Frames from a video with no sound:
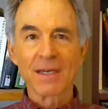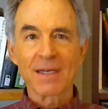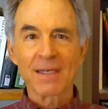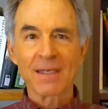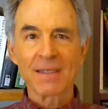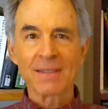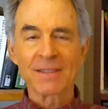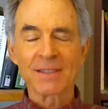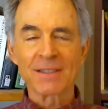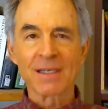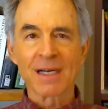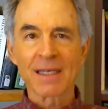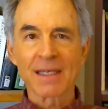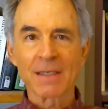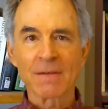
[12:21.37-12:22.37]
He does
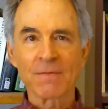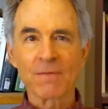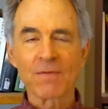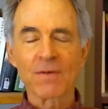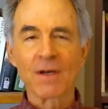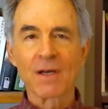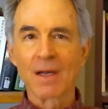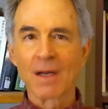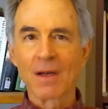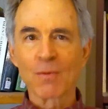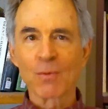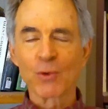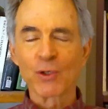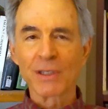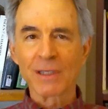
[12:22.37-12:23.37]
not give
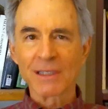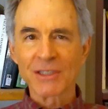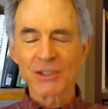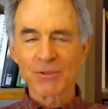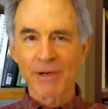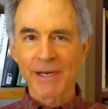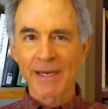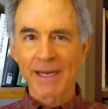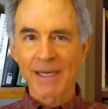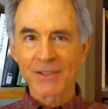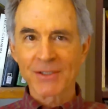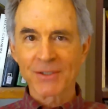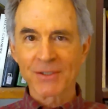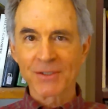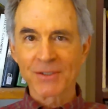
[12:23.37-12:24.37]
really straight
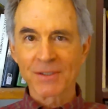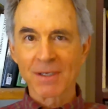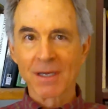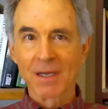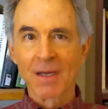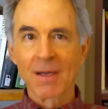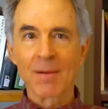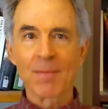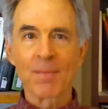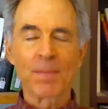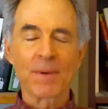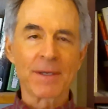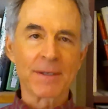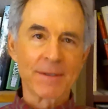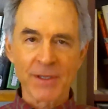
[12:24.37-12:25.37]
answers,
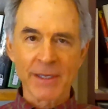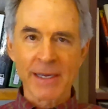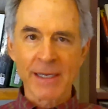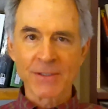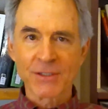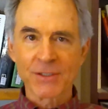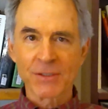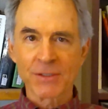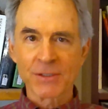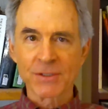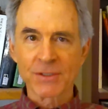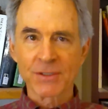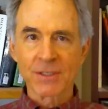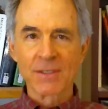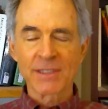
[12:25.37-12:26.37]
but the
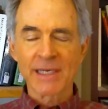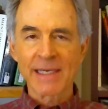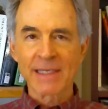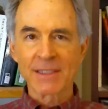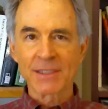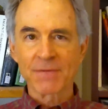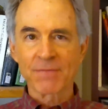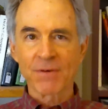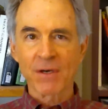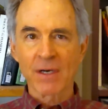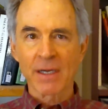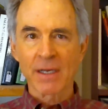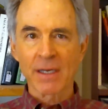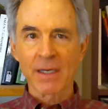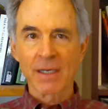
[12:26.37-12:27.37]
answers
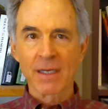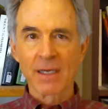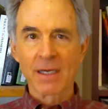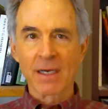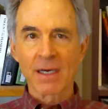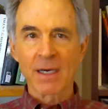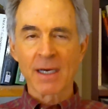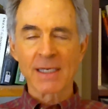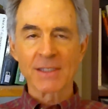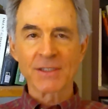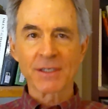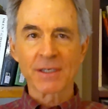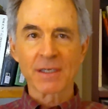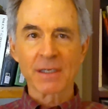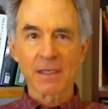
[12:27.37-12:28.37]
satisfy
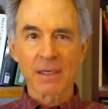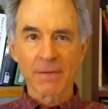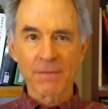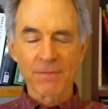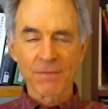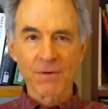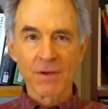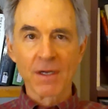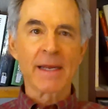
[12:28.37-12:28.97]
Isaac enough.